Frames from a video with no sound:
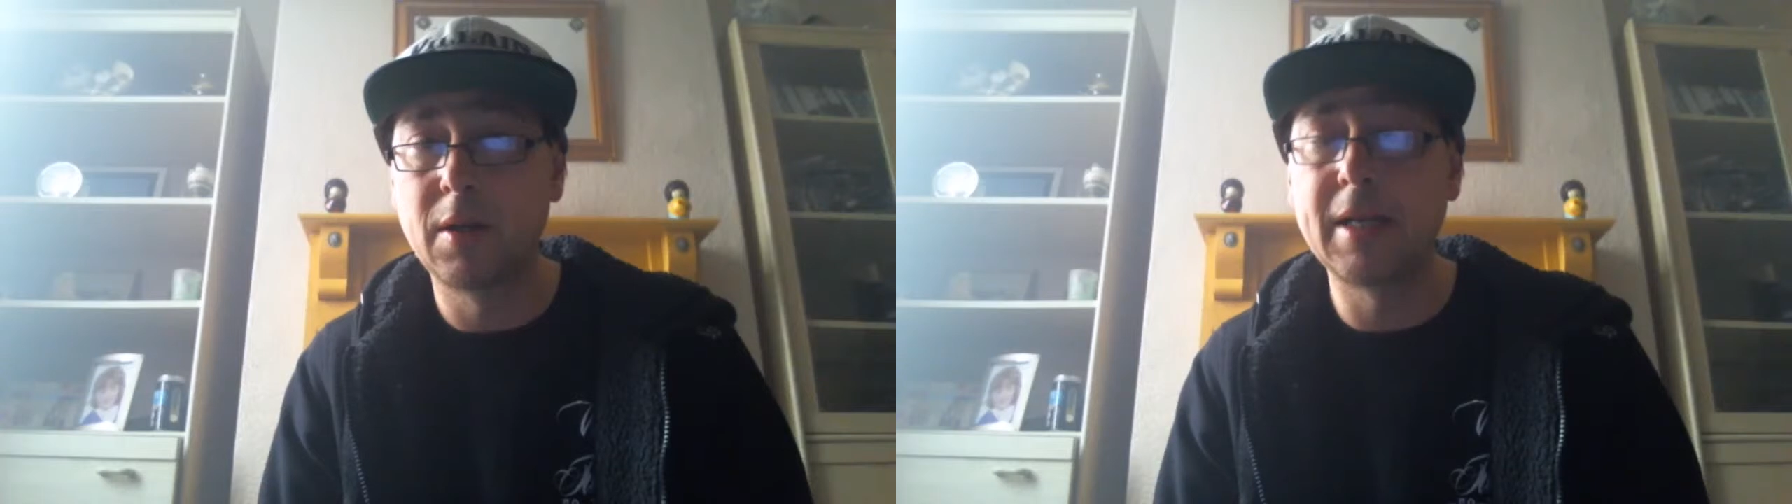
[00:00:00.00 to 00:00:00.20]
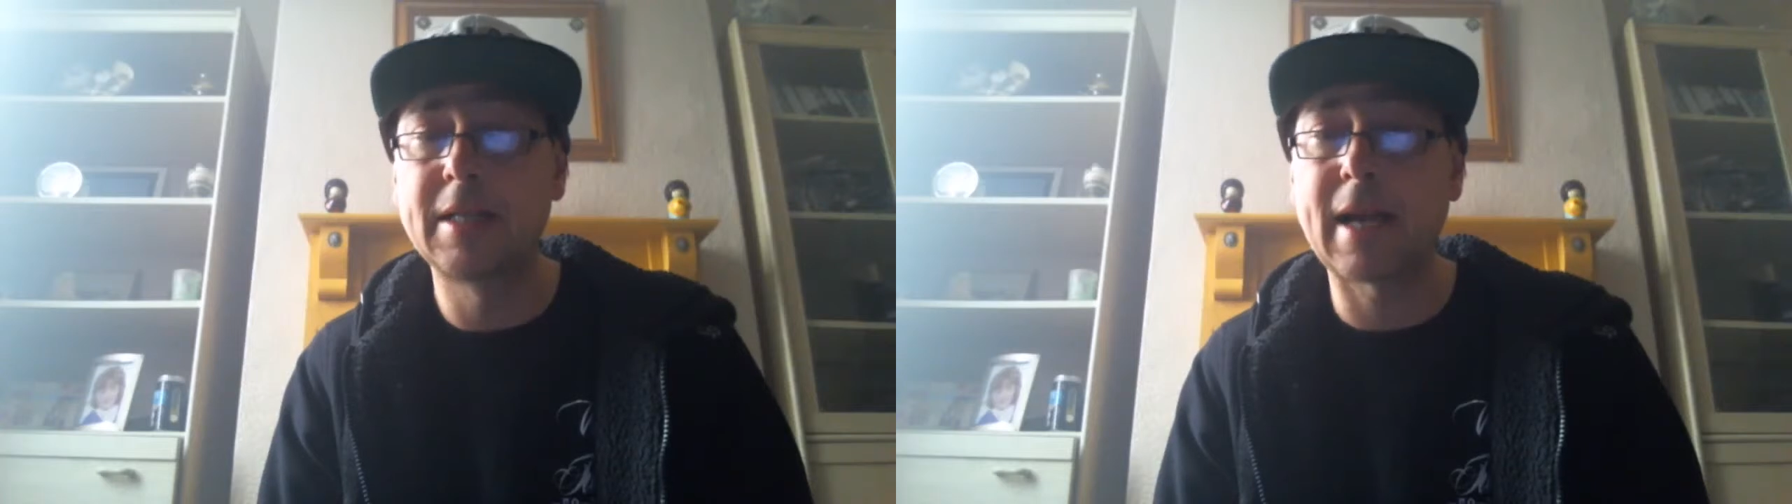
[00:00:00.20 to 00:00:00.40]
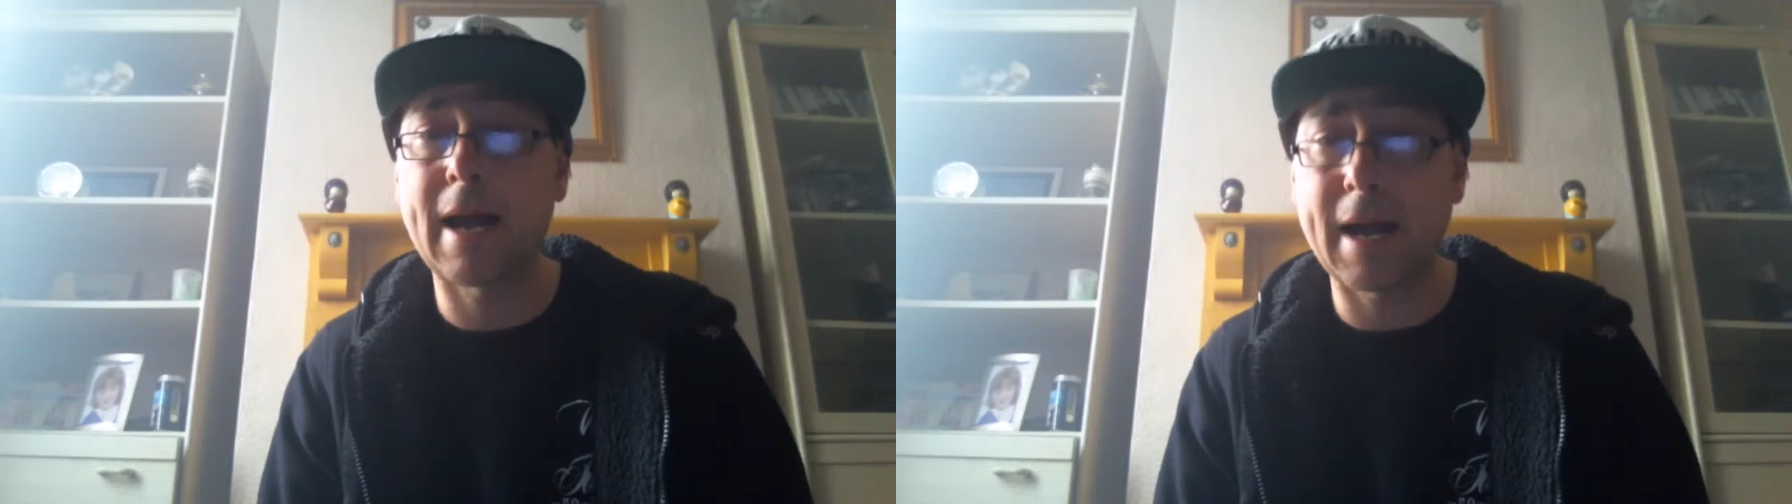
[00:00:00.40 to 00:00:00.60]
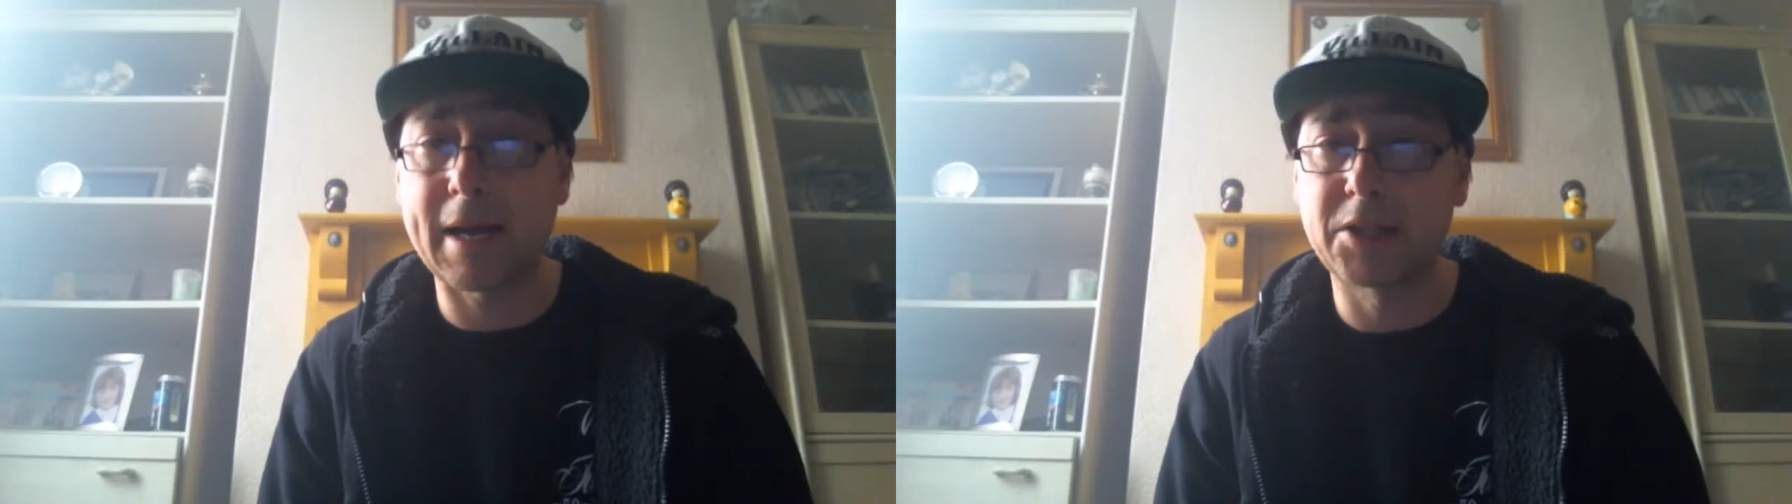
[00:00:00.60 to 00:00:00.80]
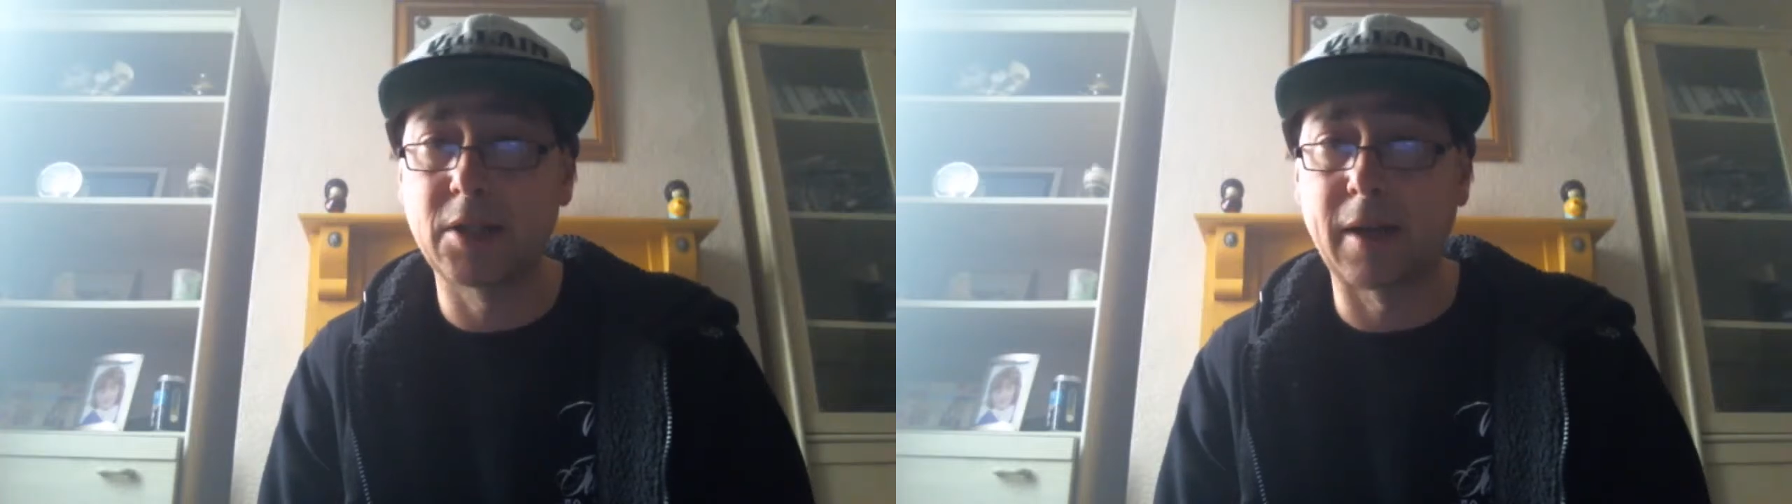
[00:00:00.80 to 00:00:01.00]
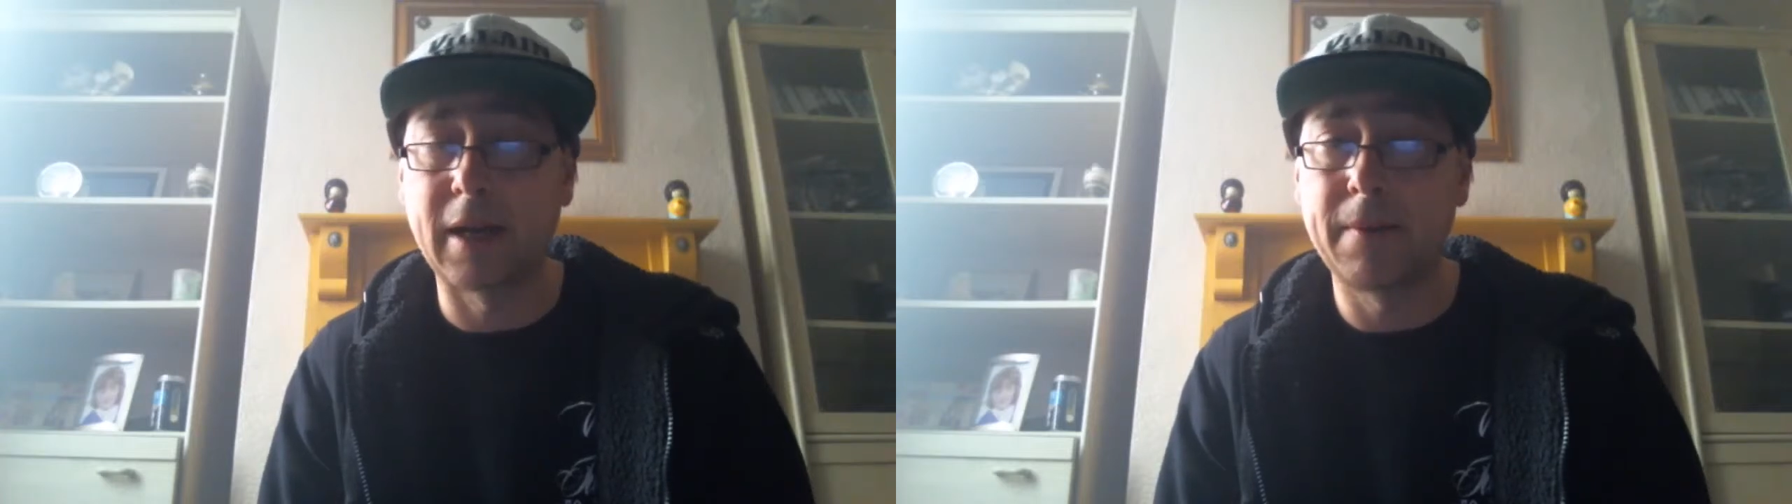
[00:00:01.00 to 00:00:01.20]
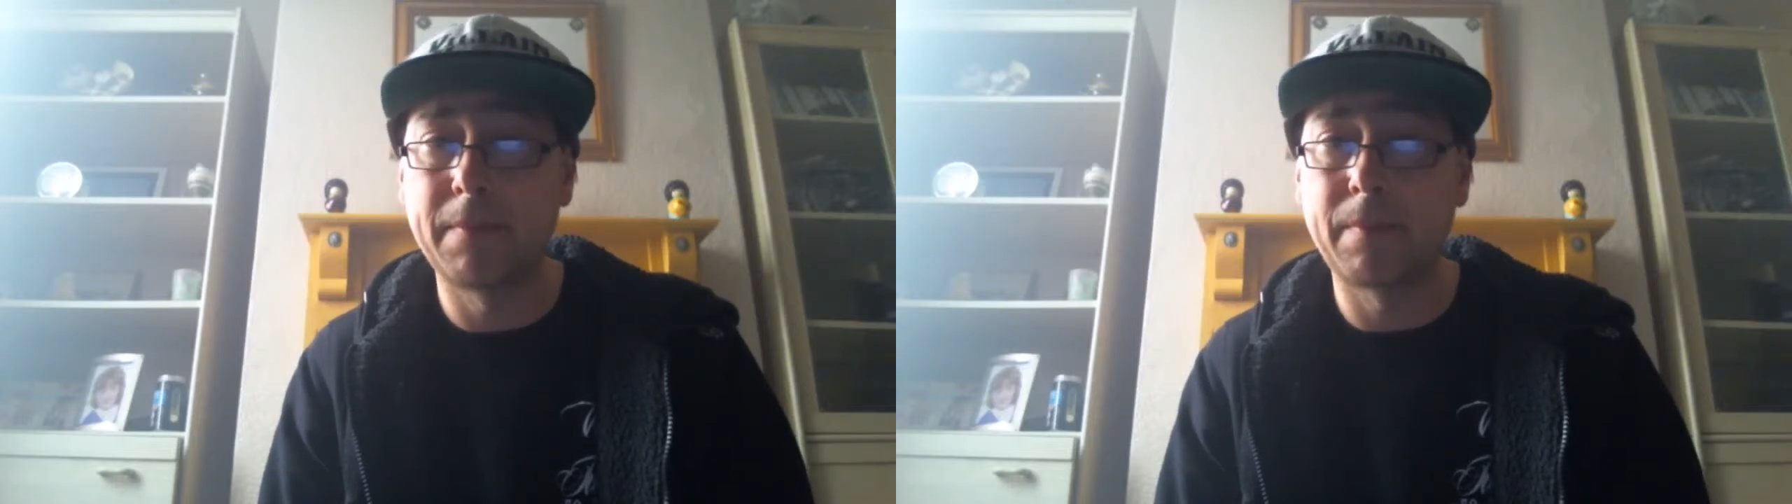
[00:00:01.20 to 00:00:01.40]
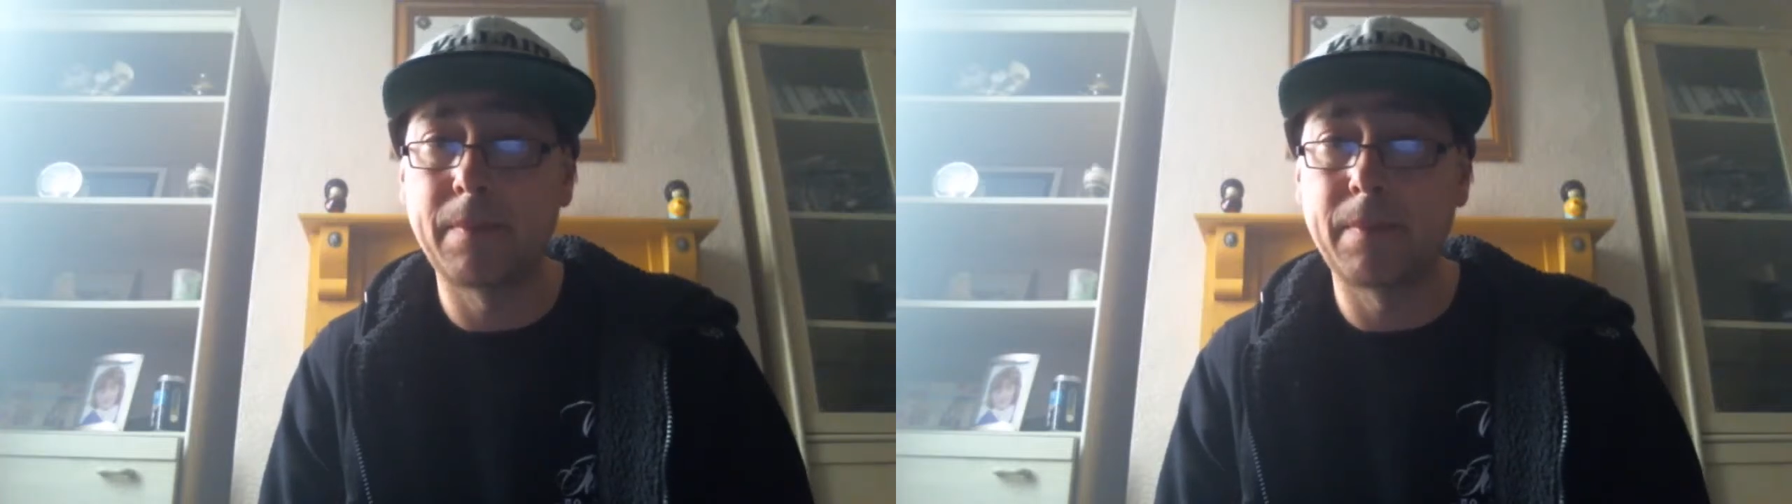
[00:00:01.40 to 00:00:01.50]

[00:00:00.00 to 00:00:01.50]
is actually